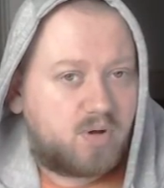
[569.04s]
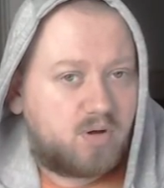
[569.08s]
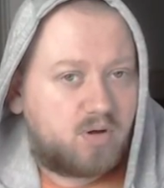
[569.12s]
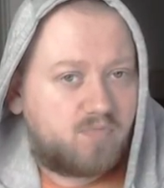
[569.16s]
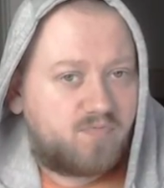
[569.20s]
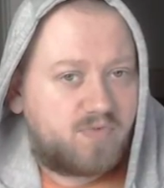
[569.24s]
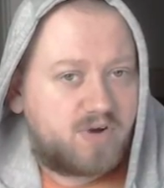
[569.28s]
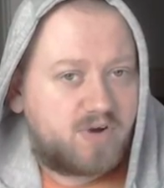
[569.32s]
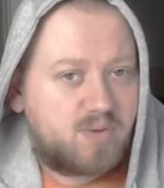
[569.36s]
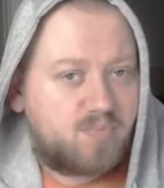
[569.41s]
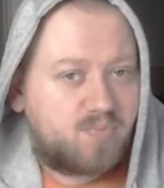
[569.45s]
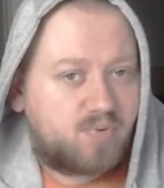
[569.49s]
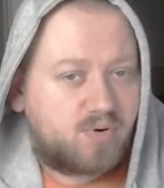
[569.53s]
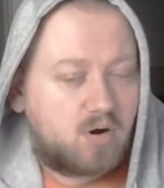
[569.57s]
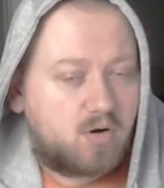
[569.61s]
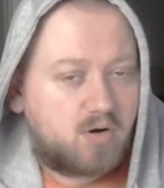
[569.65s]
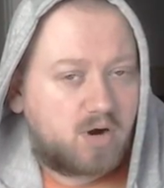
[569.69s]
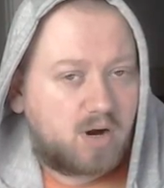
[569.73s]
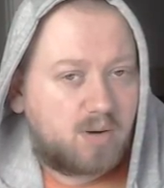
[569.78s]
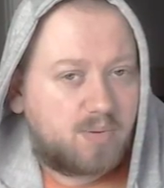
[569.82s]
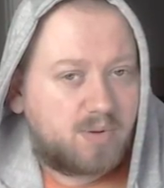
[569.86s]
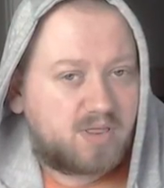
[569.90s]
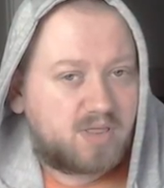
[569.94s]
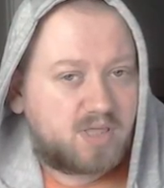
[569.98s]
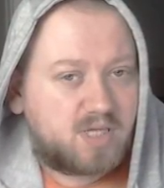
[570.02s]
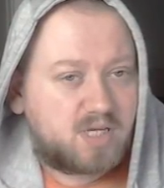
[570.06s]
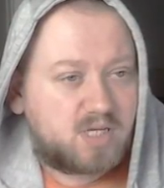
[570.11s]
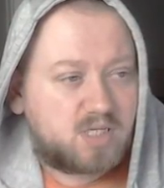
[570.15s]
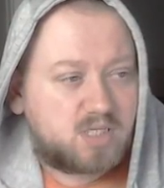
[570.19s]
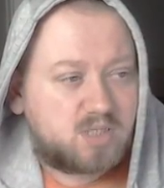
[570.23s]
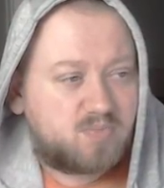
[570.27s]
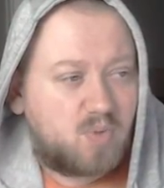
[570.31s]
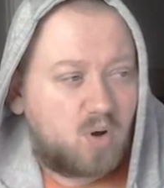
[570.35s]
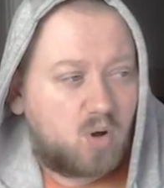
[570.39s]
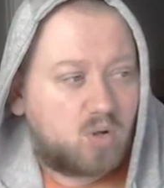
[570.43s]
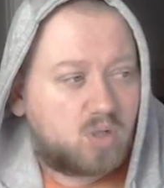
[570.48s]
reprogramming
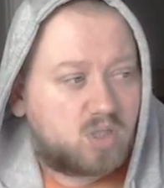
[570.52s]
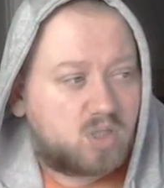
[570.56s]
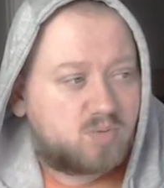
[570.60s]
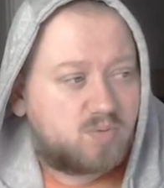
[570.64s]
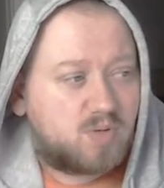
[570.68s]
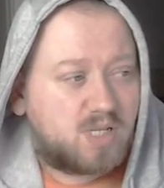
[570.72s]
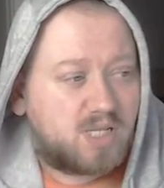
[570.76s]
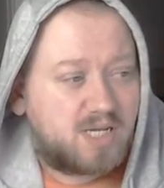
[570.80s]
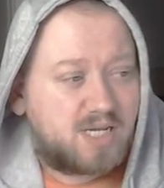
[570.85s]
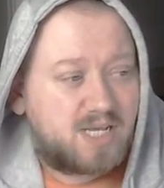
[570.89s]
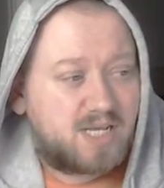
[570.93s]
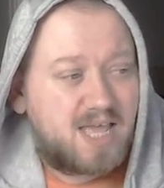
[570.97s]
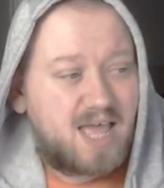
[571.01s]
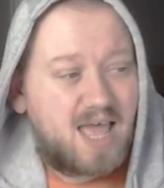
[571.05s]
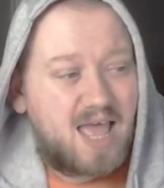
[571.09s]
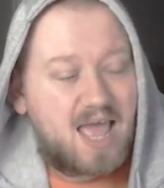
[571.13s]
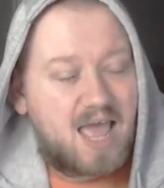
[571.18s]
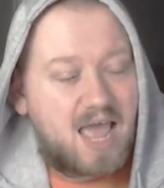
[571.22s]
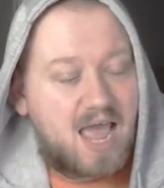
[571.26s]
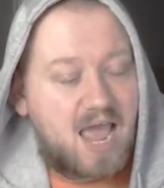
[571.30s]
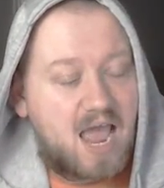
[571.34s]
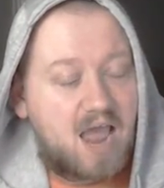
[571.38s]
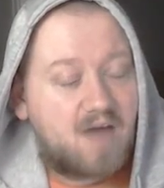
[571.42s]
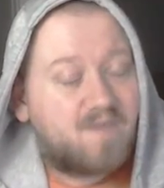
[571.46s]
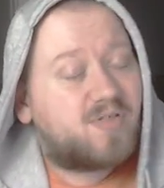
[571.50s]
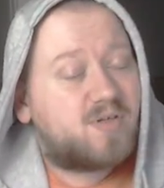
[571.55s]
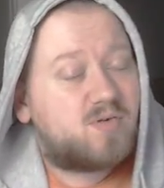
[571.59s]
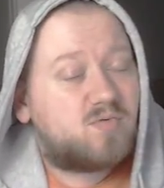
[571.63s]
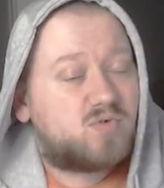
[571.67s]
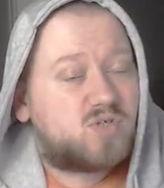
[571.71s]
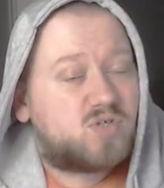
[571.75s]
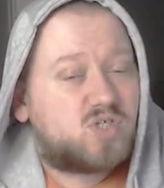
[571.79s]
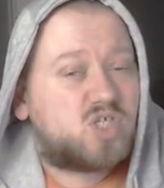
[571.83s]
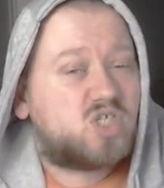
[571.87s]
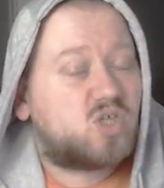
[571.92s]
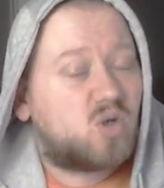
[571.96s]
things, but ultimately everything
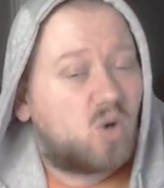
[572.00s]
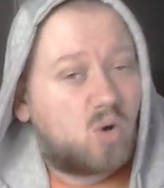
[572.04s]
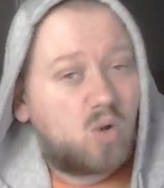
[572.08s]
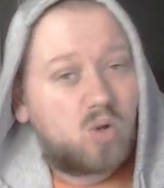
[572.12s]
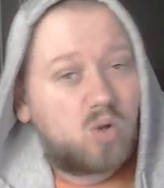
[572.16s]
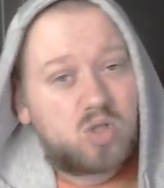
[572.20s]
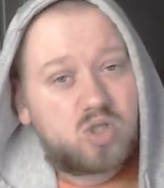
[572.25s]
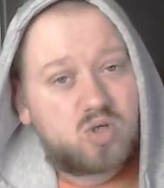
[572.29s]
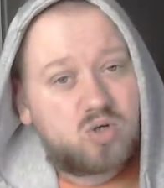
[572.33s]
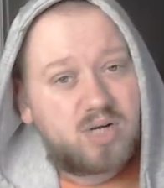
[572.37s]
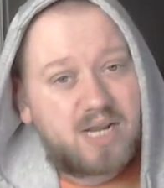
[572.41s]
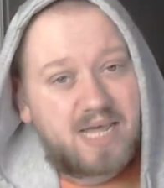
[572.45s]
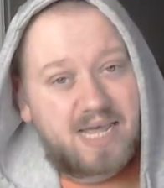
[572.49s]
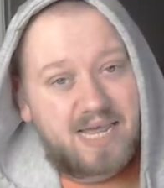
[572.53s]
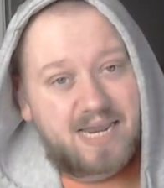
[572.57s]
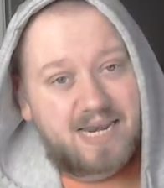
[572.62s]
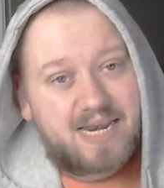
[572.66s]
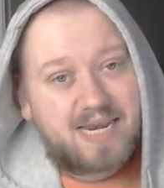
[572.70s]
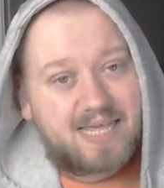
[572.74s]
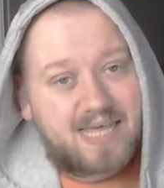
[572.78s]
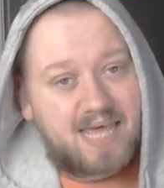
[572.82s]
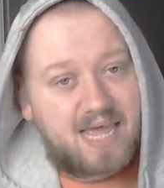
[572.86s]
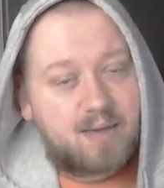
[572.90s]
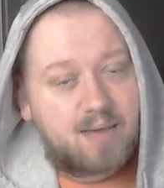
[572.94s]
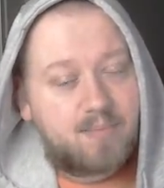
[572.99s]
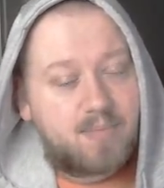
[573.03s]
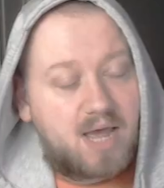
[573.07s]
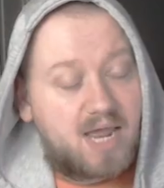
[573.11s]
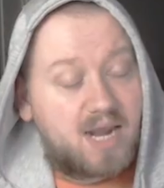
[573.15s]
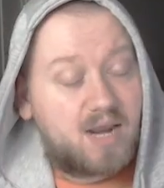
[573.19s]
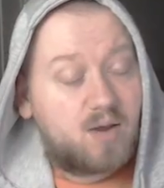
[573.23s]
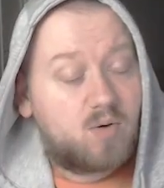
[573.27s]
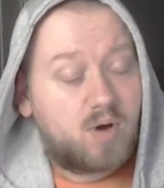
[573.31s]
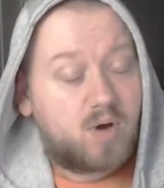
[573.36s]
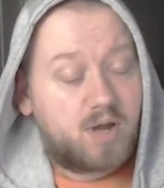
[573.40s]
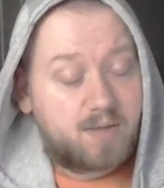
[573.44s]
was just all done in-game
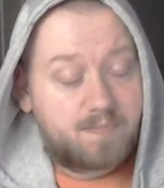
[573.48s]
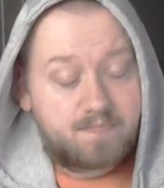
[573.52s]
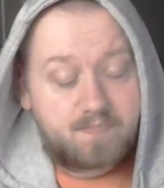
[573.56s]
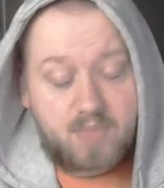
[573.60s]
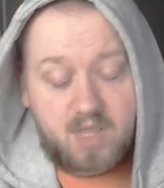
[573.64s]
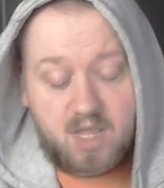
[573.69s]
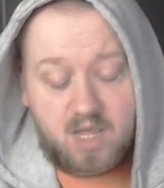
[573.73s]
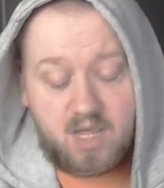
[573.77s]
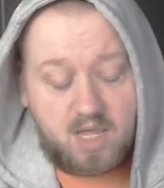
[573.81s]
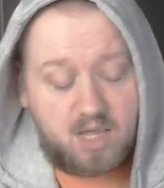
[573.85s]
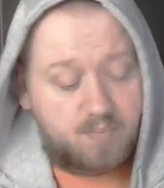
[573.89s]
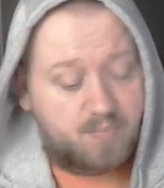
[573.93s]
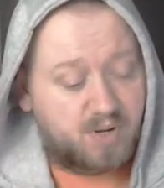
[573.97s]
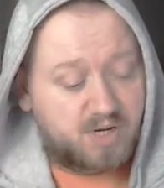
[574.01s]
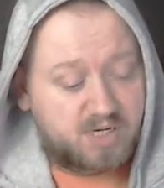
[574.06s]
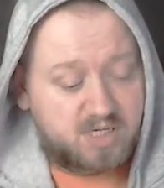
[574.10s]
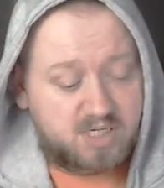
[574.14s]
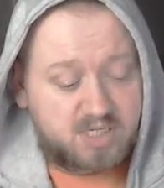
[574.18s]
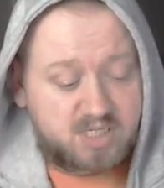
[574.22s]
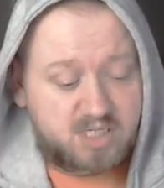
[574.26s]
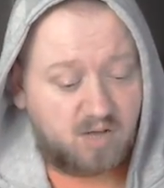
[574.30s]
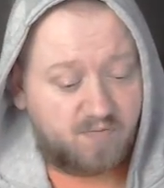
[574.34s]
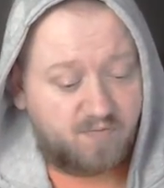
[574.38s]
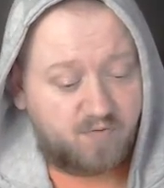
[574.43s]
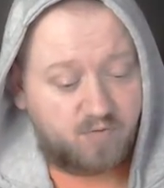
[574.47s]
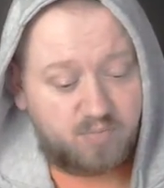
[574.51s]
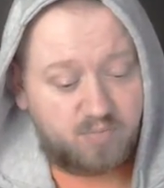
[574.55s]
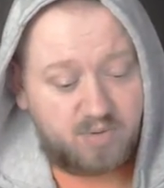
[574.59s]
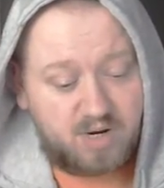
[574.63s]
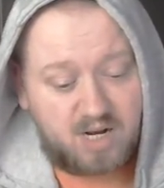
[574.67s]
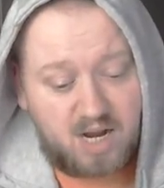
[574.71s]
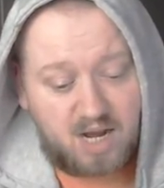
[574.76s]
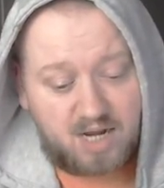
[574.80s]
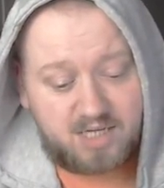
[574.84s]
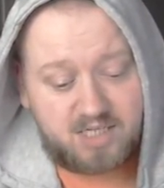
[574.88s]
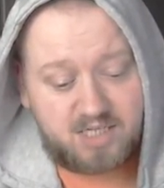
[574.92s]
anyway. It picked itself up
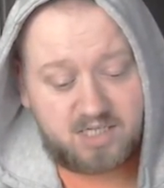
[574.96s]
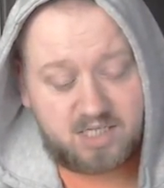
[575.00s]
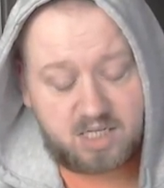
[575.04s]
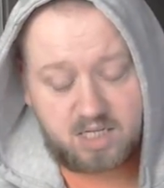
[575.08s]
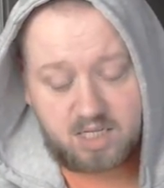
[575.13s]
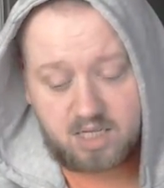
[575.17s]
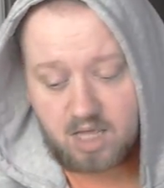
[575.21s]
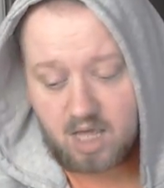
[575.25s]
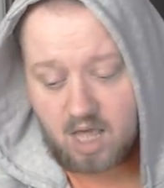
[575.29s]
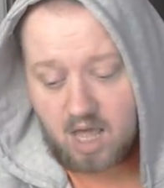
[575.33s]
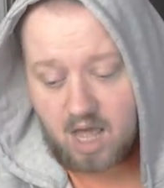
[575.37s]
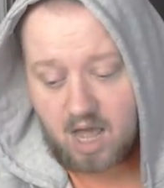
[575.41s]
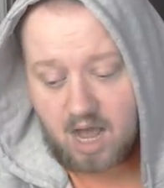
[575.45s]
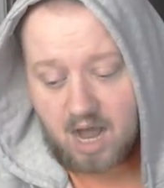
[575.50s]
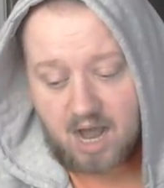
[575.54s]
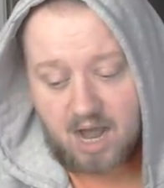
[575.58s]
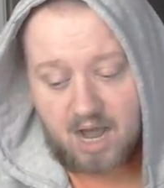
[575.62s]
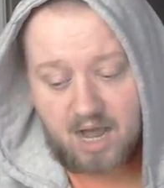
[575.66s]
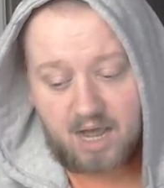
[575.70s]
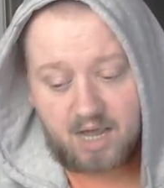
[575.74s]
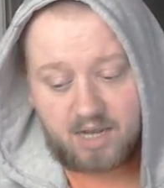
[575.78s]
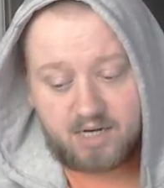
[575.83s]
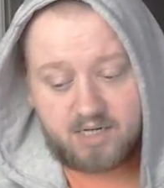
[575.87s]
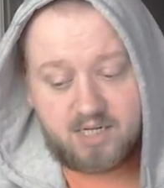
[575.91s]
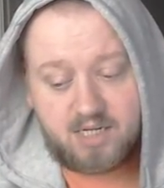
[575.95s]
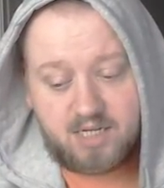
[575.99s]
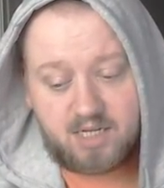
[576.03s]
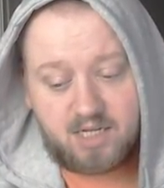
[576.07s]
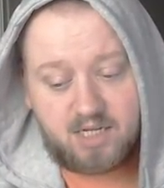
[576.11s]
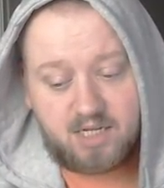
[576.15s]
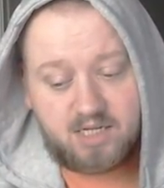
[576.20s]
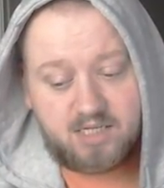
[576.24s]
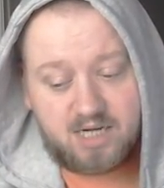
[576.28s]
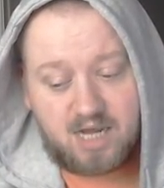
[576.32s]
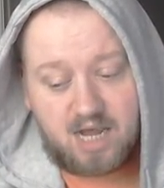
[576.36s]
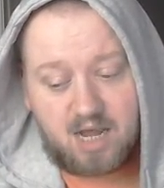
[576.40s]
nicely, and it
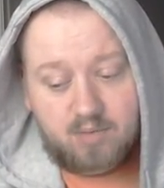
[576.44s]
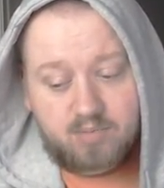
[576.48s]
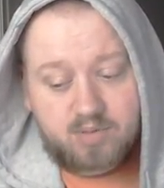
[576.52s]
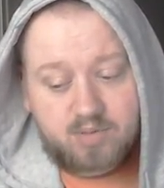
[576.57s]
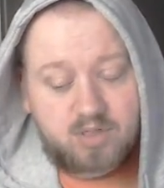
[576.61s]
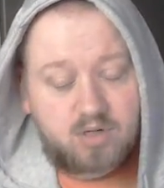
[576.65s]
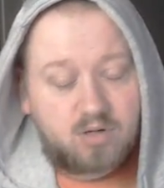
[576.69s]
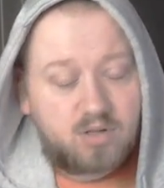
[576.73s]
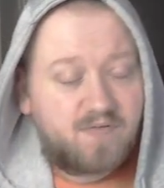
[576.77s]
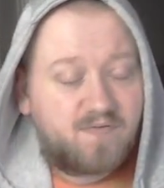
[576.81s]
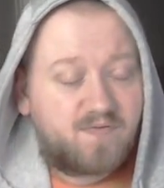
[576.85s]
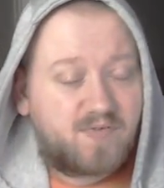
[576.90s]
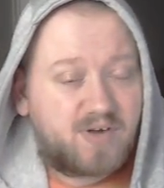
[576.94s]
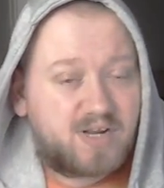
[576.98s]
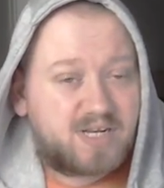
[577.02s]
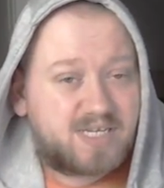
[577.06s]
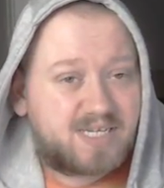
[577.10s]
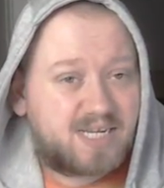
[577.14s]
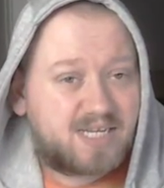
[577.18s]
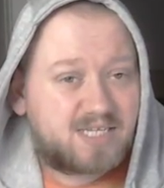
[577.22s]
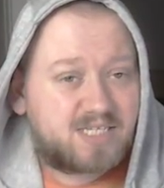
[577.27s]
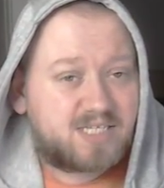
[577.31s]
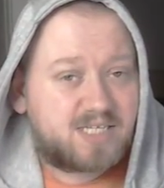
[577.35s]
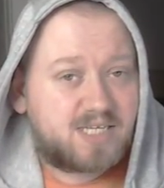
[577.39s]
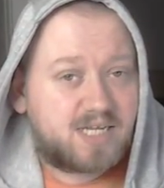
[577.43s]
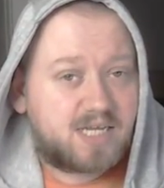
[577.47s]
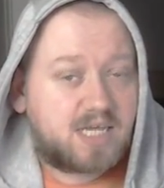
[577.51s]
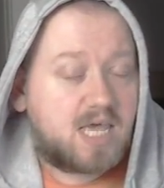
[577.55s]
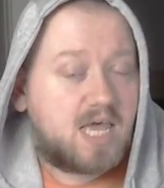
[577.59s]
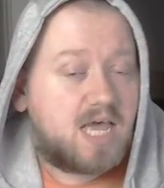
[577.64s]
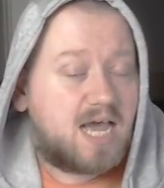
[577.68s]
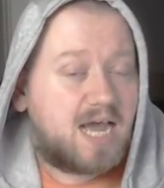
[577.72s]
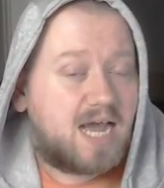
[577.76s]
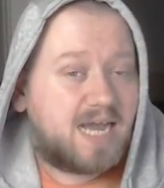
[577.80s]
is absolutely fantastic.